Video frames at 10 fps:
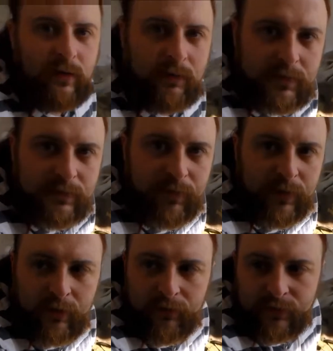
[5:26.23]
Let me just
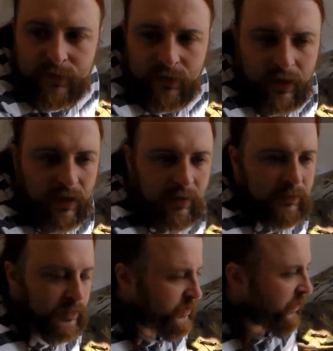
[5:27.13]
bring you over and show you how
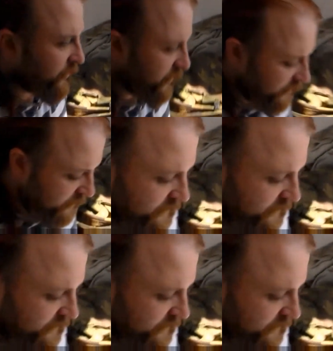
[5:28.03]
much stuff it